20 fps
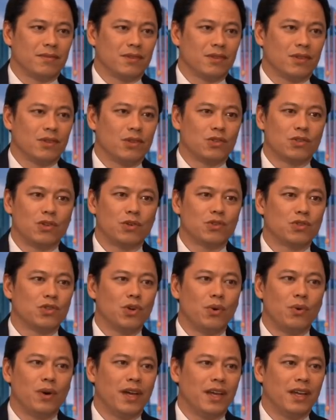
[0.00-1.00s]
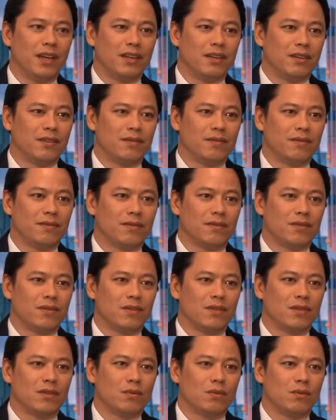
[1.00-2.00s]
because there's no end.
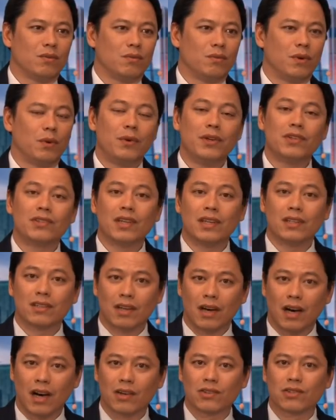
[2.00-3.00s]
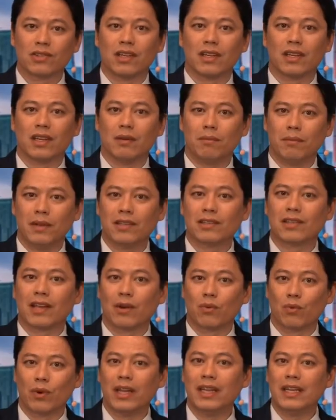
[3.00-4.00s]
When we say toxic, it means
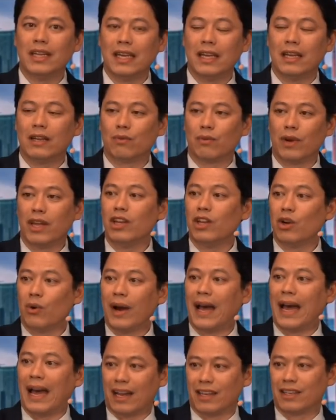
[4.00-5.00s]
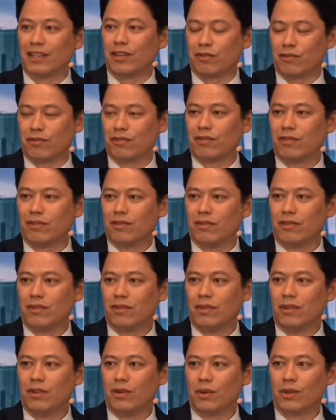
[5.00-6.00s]
like radioactive.
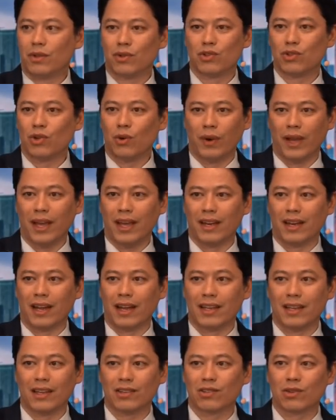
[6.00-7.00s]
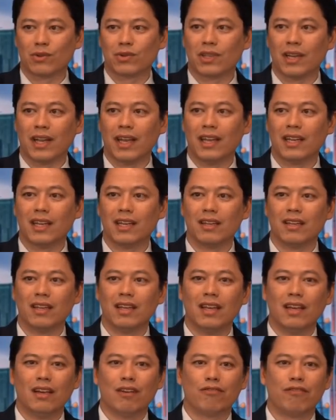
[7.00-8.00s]
You know, there's no end. I guess there's an end in
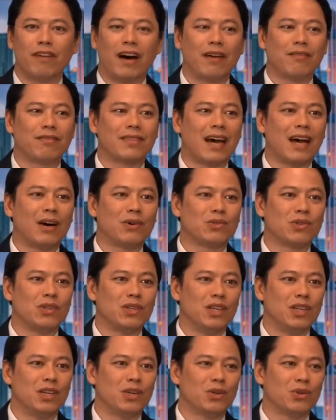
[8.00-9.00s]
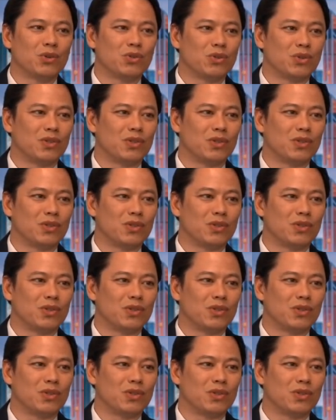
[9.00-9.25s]
5,000 years or